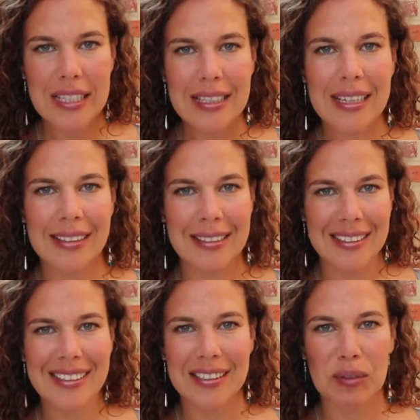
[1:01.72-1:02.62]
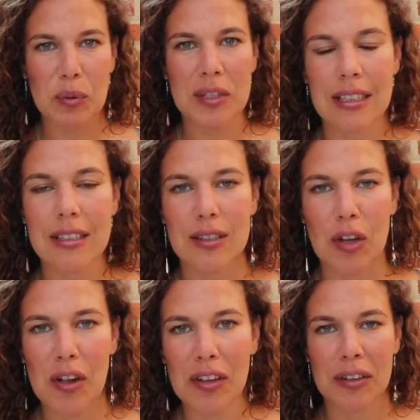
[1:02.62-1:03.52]
things I did was
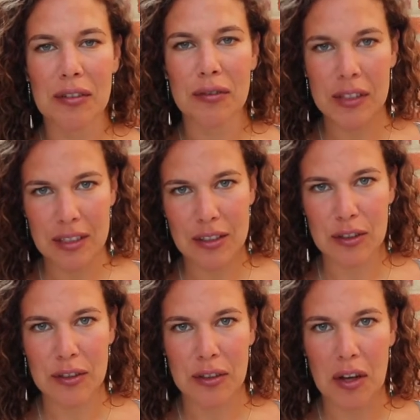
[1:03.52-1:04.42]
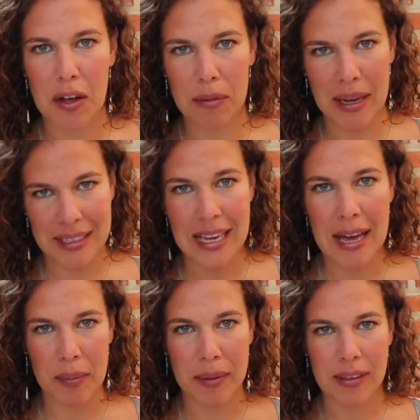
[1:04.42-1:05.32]
install a filter on my
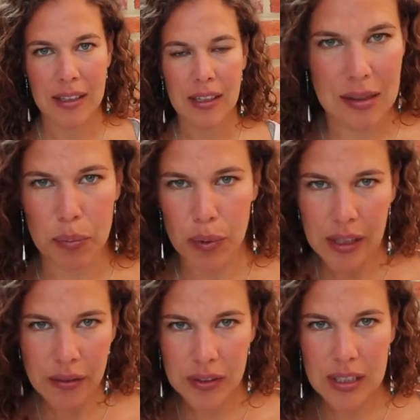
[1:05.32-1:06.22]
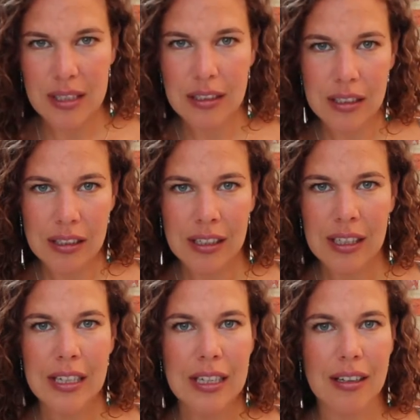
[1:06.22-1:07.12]
tap. It's a Brita filter.
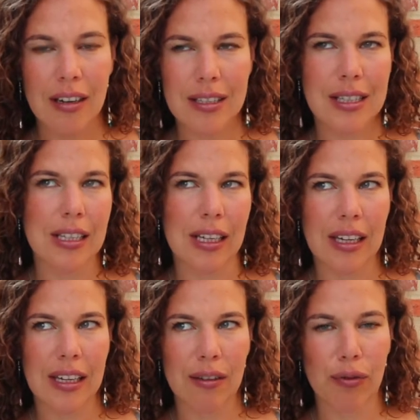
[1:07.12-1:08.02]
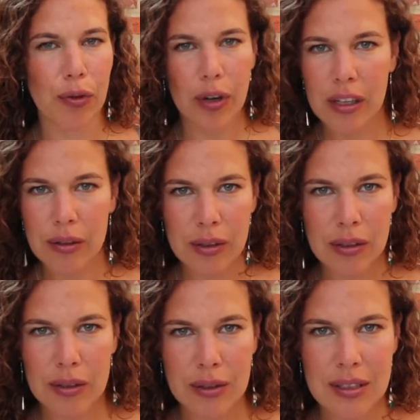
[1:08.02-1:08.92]
It costs like 40
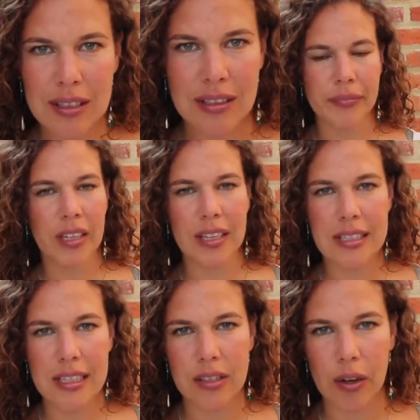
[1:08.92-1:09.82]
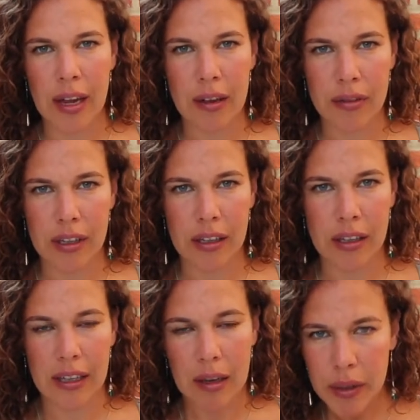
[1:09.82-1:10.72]
euros. It takes out heavy
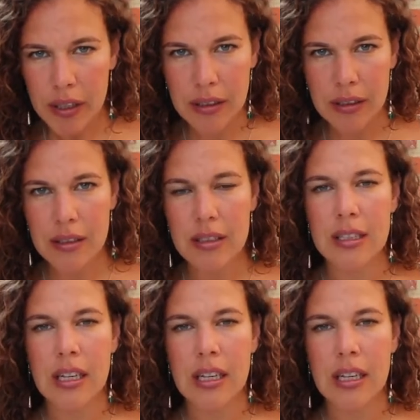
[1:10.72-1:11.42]
chemicals.